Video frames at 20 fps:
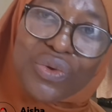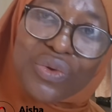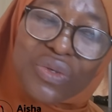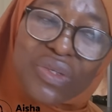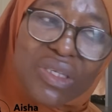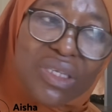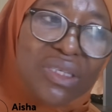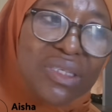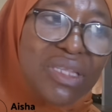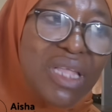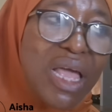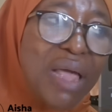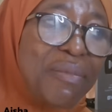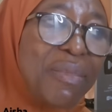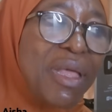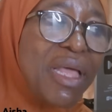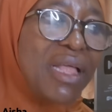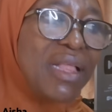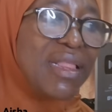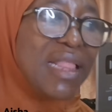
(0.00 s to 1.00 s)

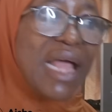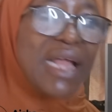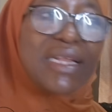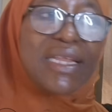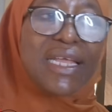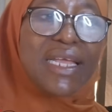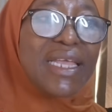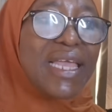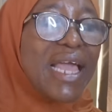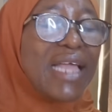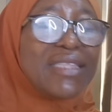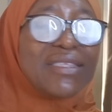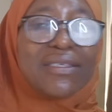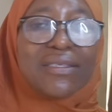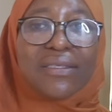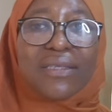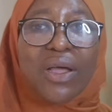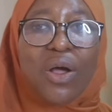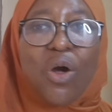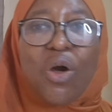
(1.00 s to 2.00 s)
system, that they get
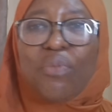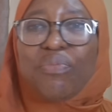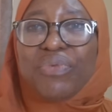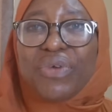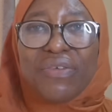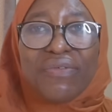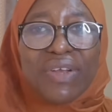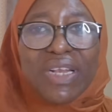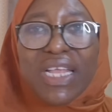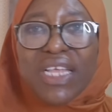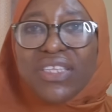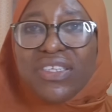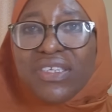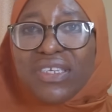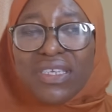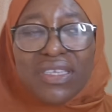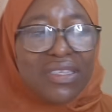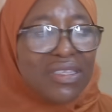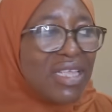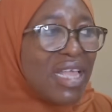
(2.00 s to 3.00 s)
all
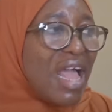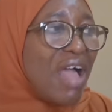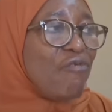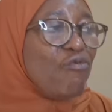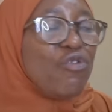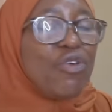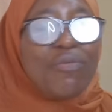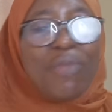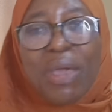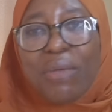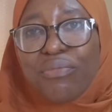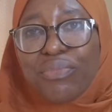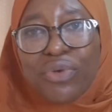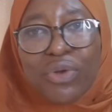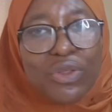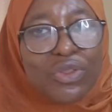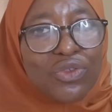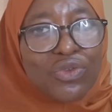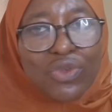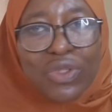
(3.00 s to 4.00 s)
privileges. They have women
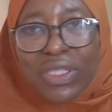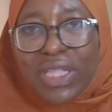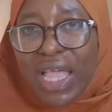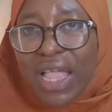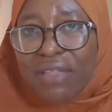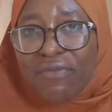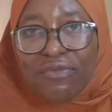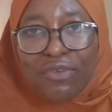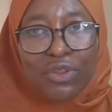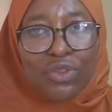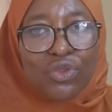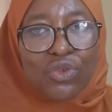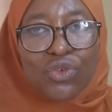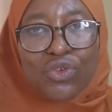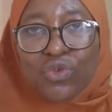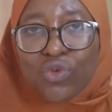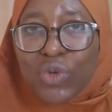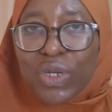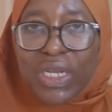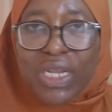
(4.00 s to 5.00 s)
brought to them for
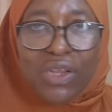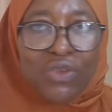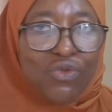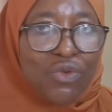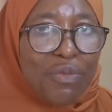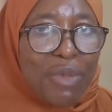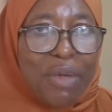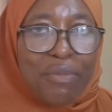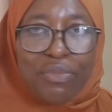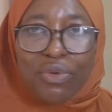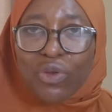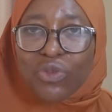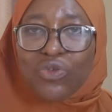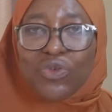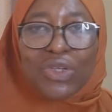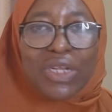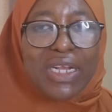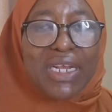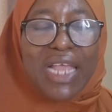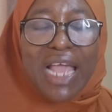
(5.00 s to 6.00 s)
those who need women brought
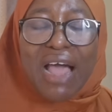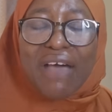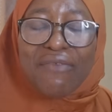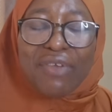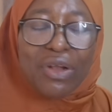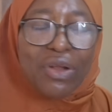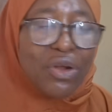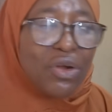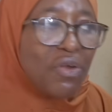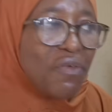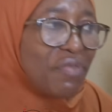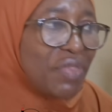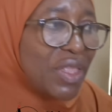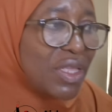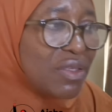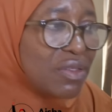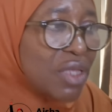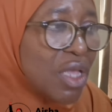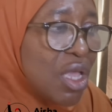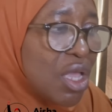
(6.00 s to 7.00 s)
to them. They have a lot of
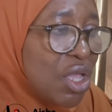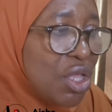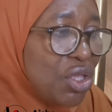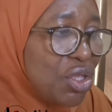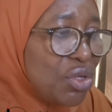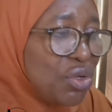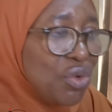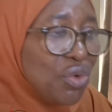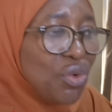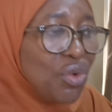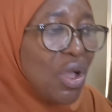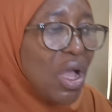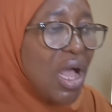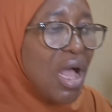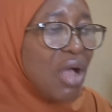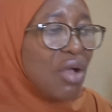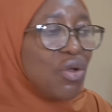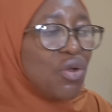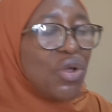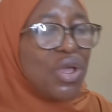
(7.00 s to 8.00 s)
things,
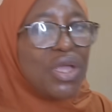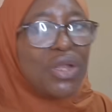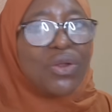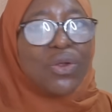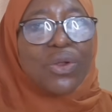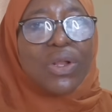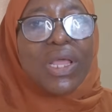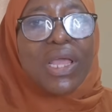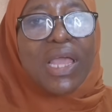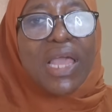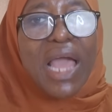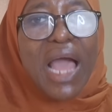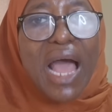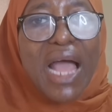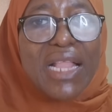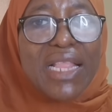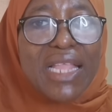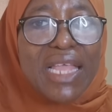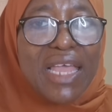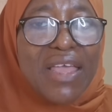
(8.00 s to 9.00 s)
going on.
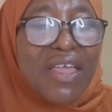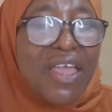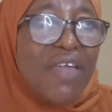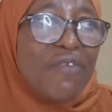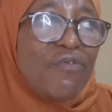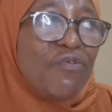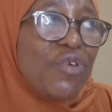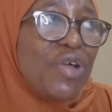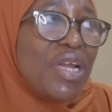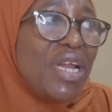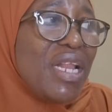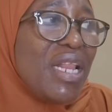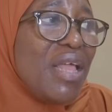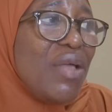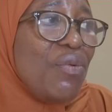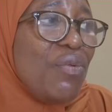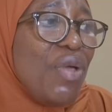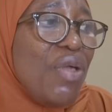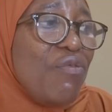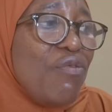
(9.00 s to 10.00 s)
And if we
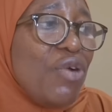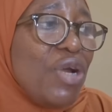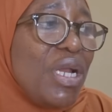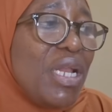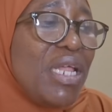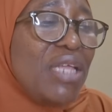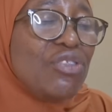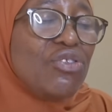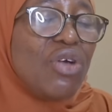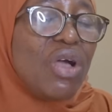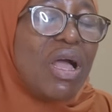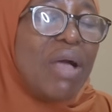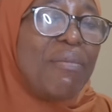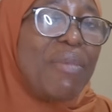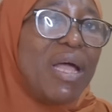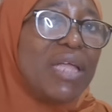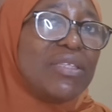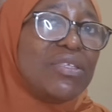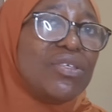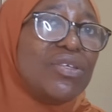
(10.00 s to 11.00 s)
really talk
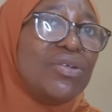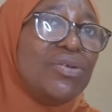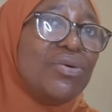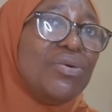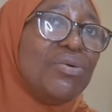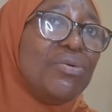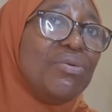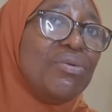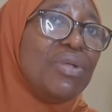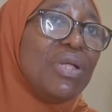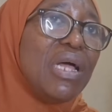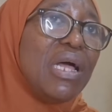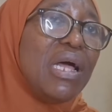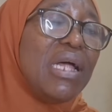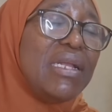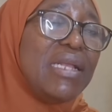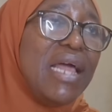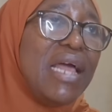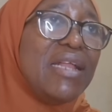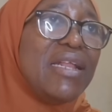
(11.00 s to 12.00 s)
about,
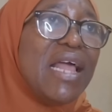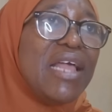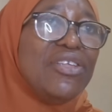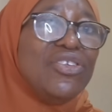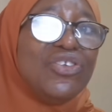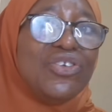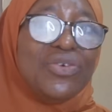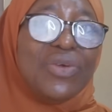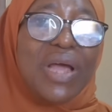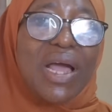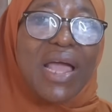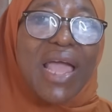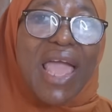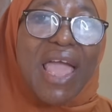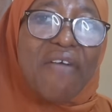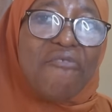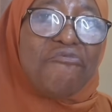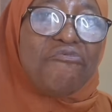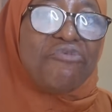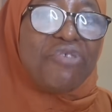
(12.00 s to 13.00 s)
Nigeria,
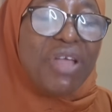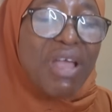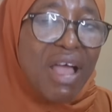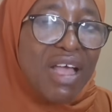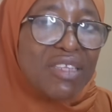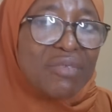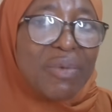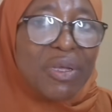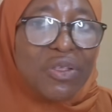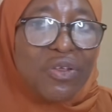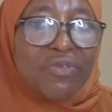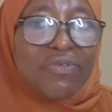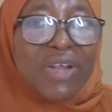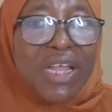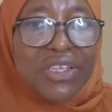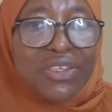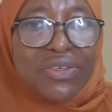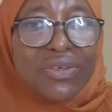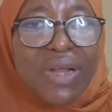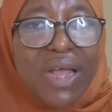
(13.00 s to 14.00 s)
every aspect of
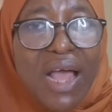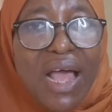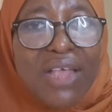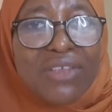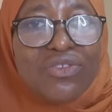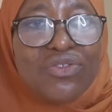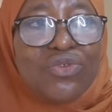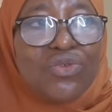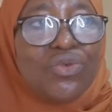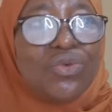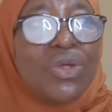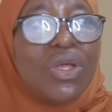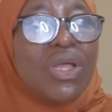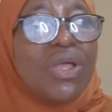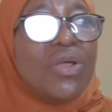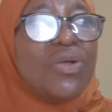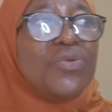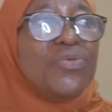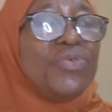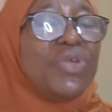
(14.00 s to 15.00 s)
Nigeria has to
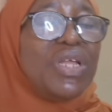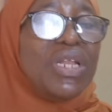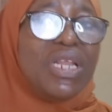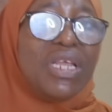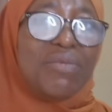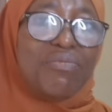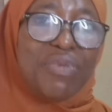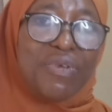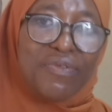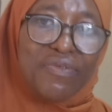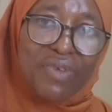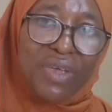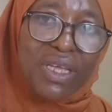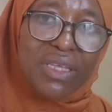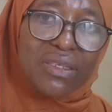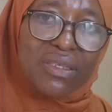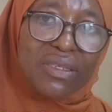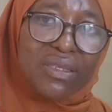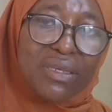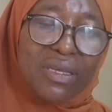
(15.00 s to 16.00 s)
really be
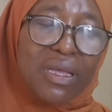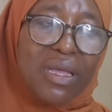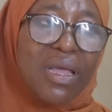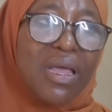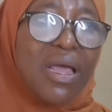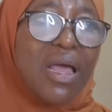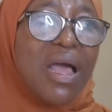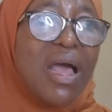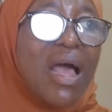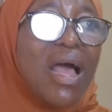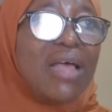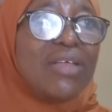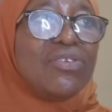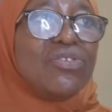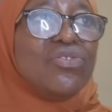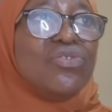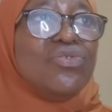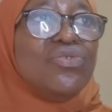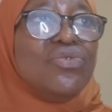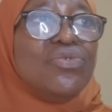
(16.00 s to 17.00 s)
fixed,
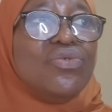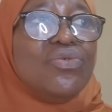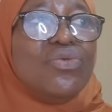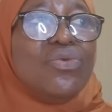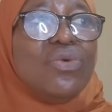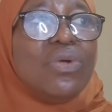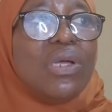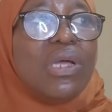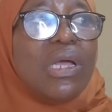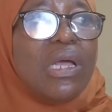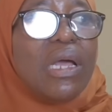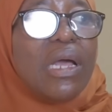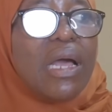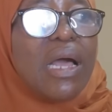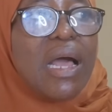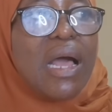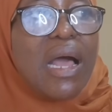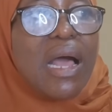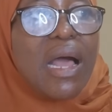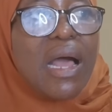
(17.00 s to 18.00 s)
has to
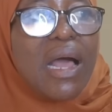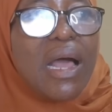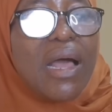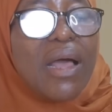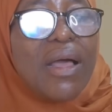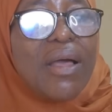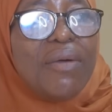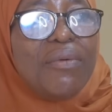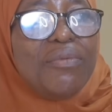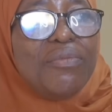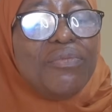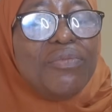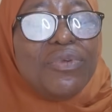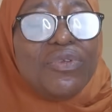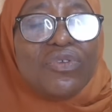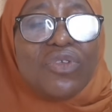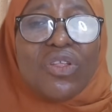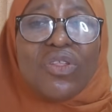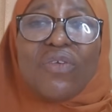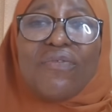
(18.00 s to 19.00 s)

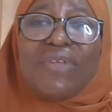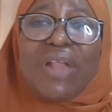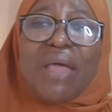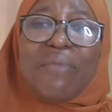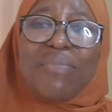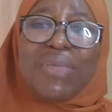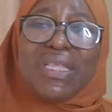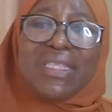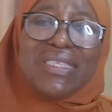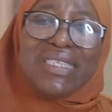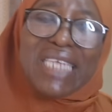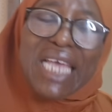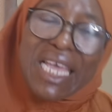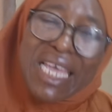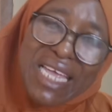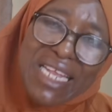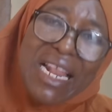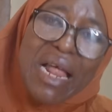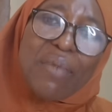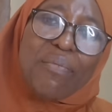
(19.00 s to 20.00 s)
sort of like be
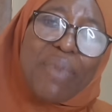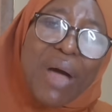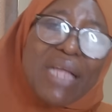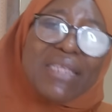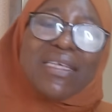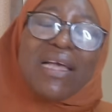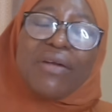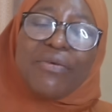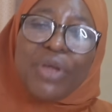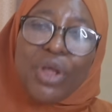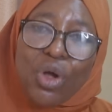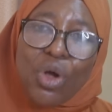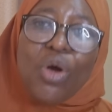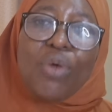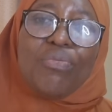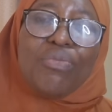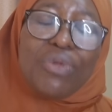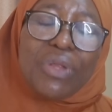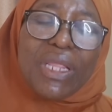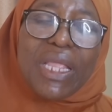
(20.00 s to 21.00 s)
taken apart and
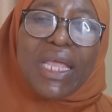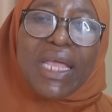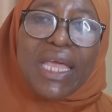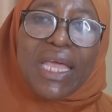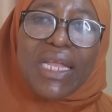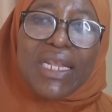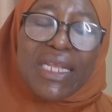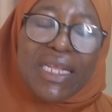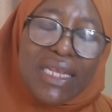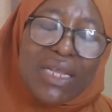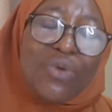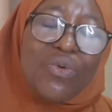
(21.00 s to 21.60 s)
recoupled again in